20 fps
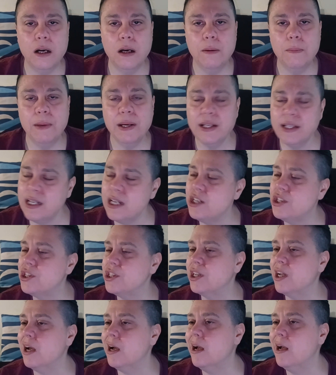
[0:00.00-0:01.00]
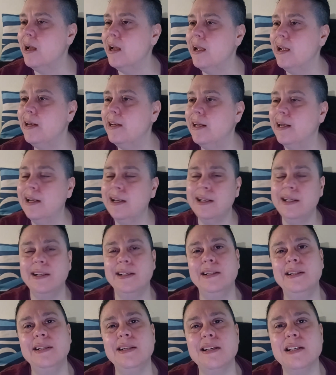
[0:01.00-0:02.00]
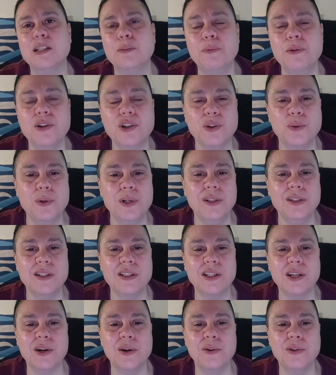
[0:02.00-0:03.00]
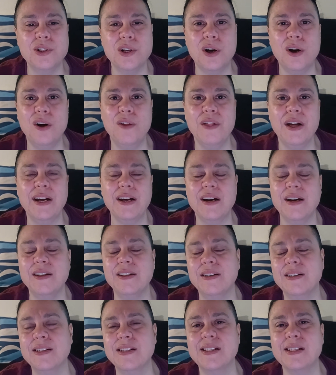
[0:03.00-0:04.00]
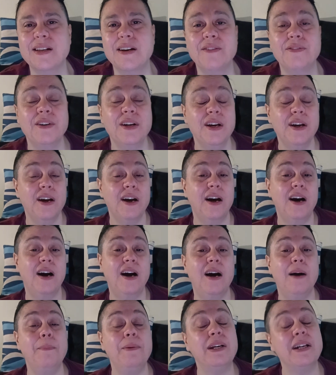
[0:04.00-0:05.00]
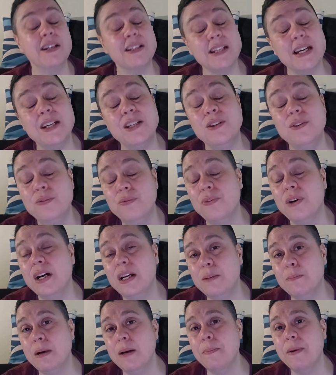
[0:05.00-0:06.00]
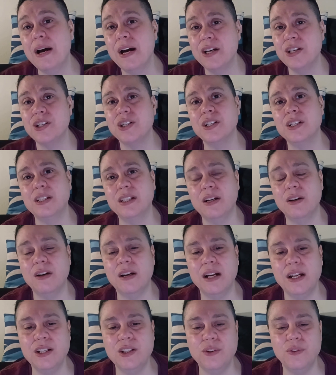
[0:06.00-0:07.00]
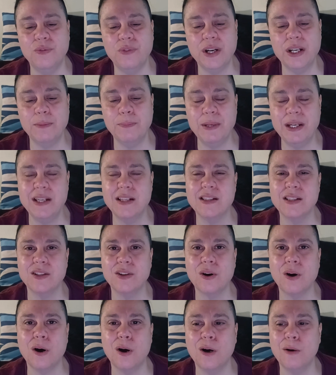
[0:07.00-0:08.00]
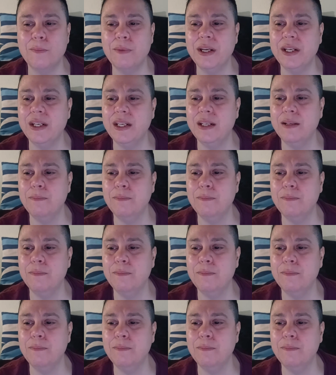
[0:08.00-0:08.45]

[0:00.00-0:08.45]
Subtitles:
meditation guide, spiritual wellness coach, all that kind of good stuff, because I do find my passion in there, and I do find peace and calm, and